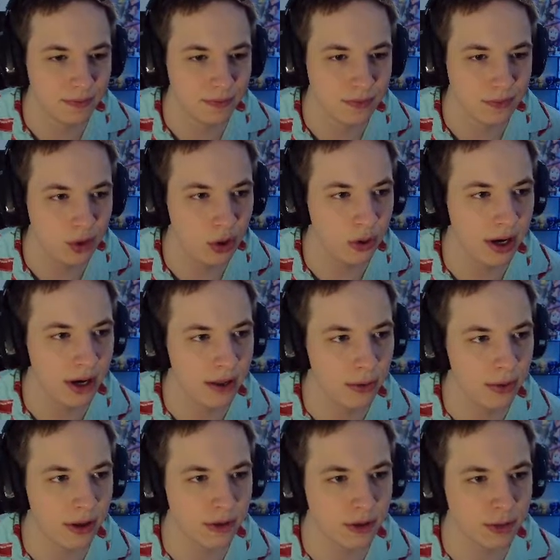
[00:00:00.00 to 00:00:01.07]
Oh, got another
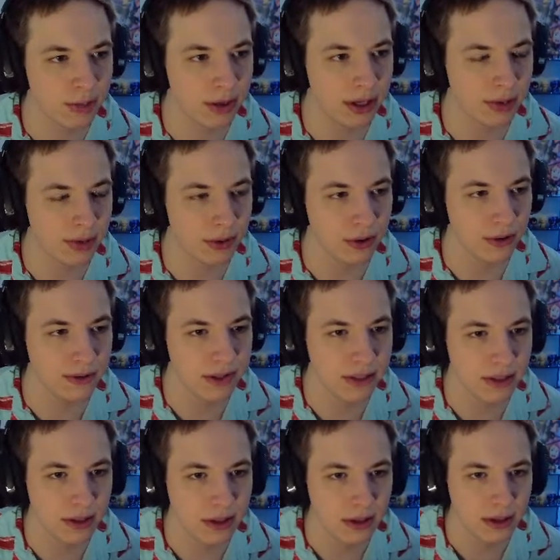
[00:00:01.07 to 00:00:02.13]
one of those blood
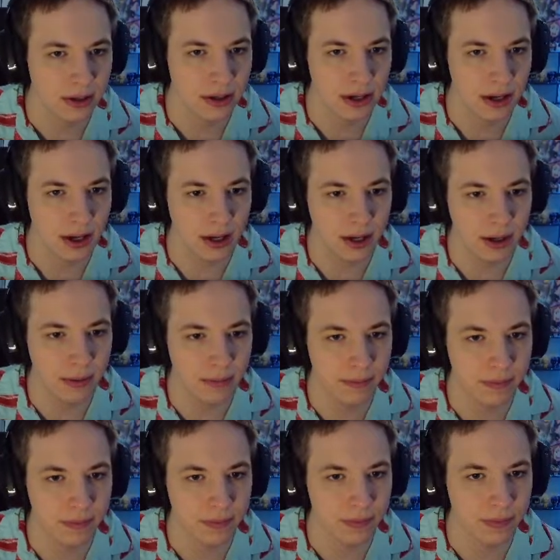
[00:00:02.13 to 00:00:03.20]
groves.
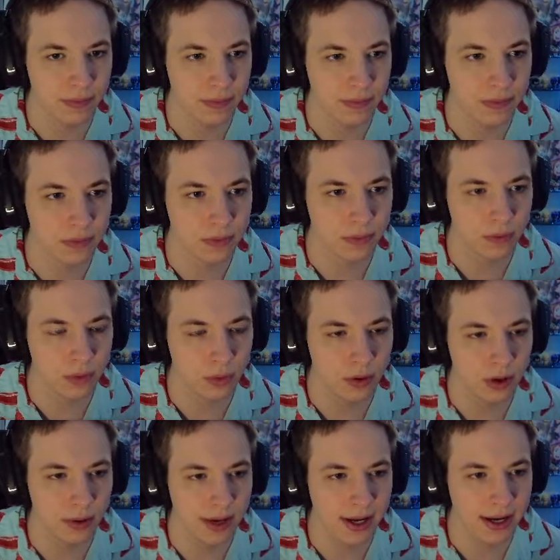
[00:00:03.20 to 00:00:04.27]
Um, we'll
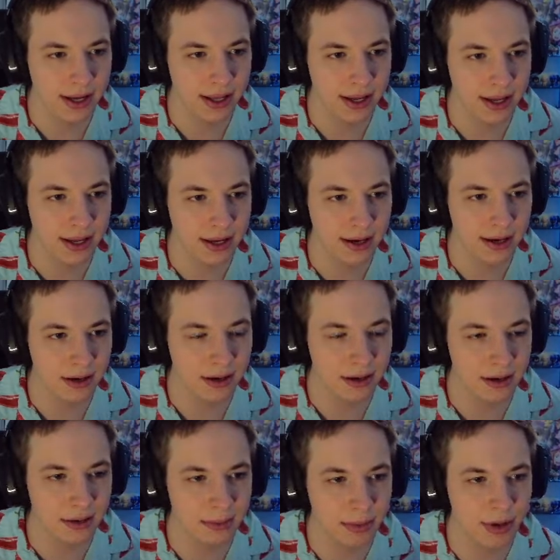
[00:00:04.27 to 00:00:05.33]
go ahead and
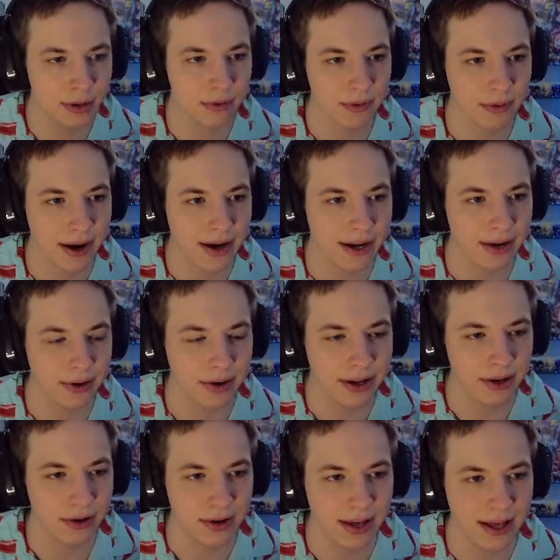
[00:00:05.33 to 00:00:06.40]
put it right near
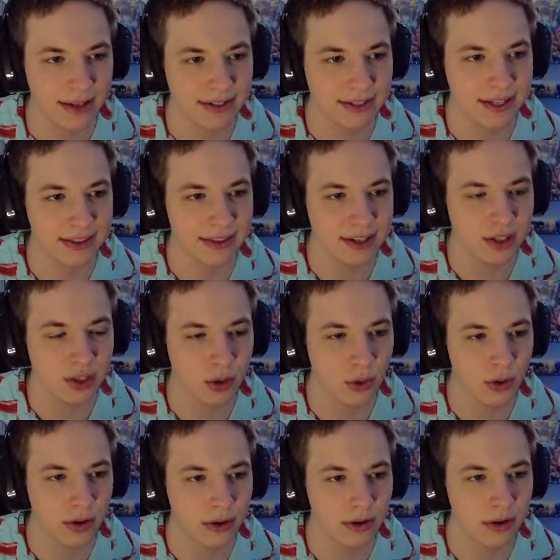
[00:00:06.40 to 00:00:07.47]
here. Yeah, let's get this
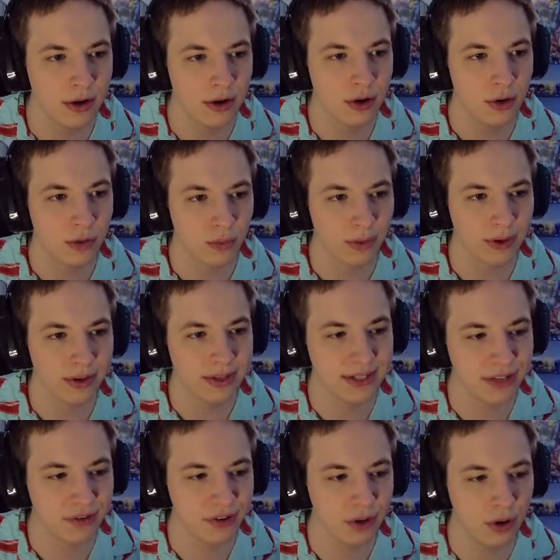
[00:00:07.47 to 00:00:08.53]
corner real
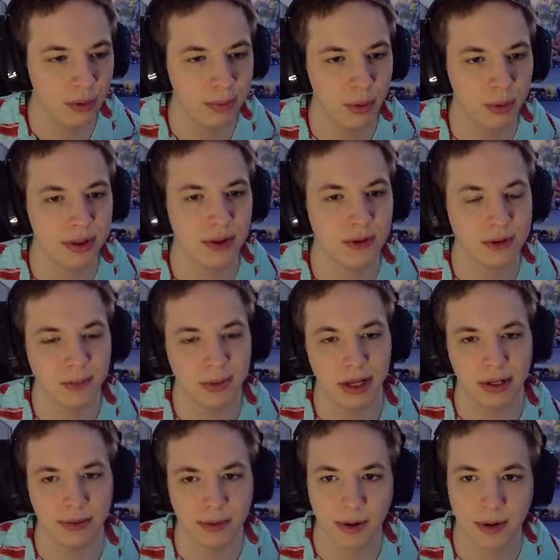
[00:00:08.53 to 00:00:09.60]
difficult, but with those
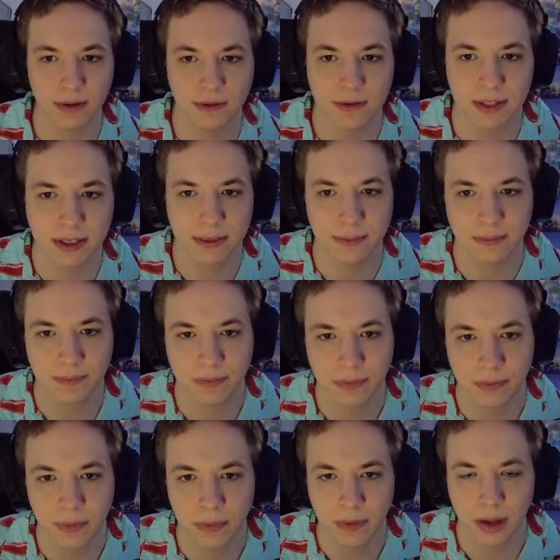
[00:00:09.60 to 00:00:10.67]
blood groves.
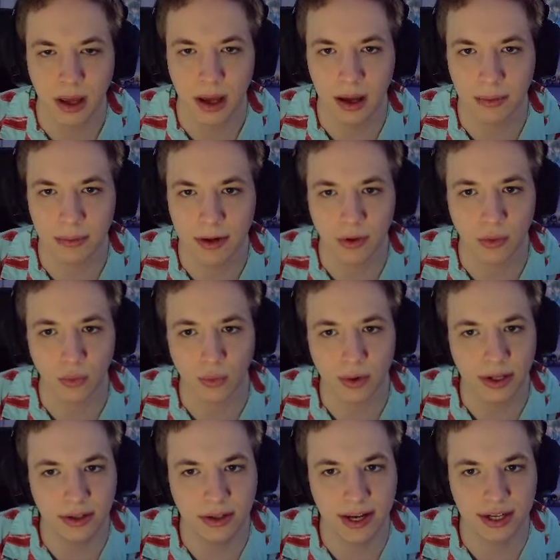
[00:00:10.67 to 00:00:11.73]
Um, got a
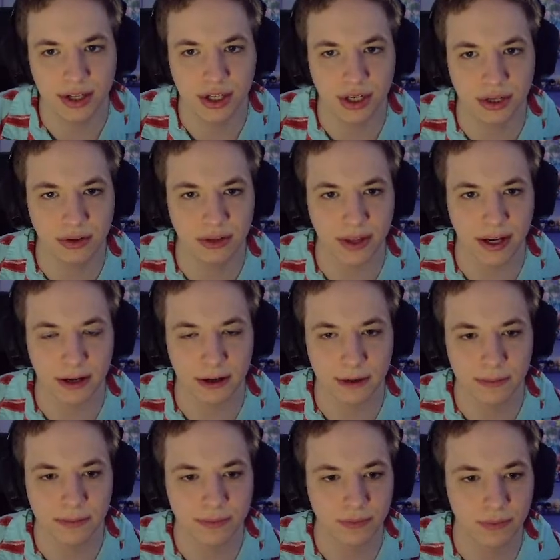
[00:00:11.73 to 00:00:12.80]
real nice shield there.
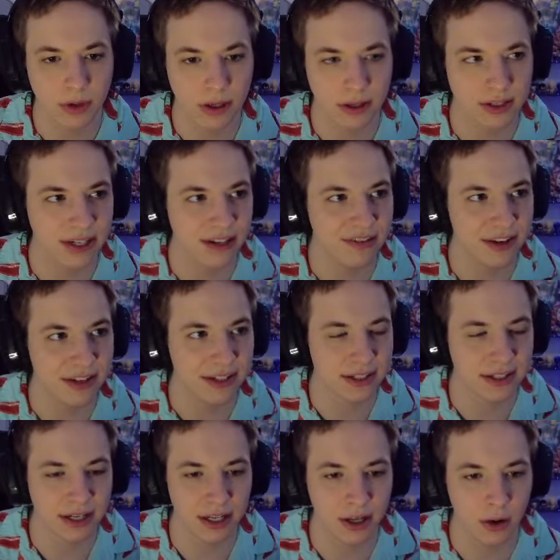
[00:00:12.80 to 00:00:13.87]
Our defense
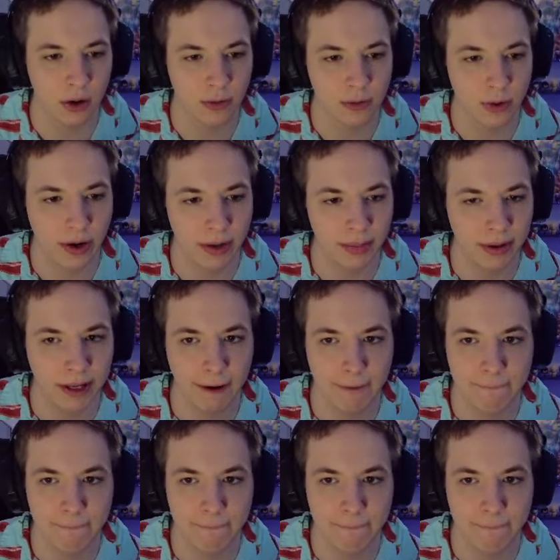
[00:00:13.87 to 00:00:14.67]
is going to go up quite a bit.